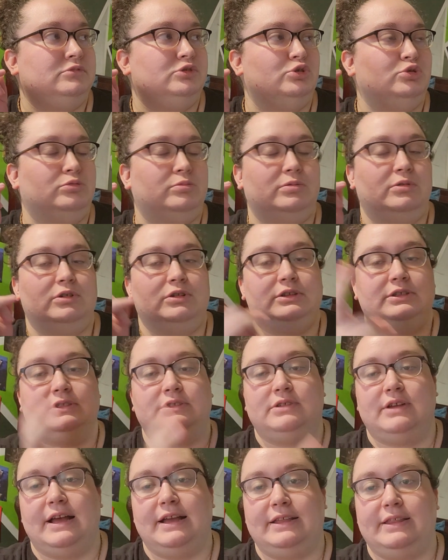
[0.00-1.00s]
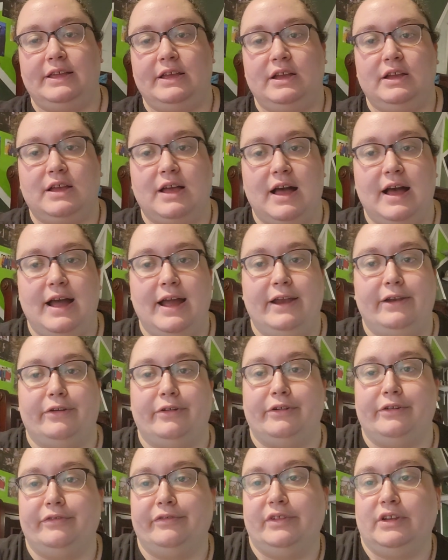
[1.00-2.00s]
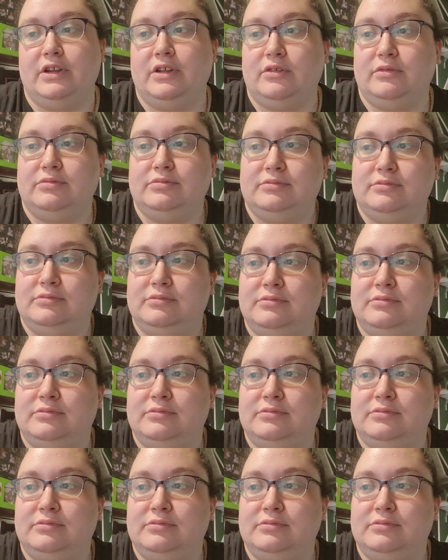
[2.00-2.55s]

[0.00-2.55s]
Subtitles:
2 books, I think. I don't even know.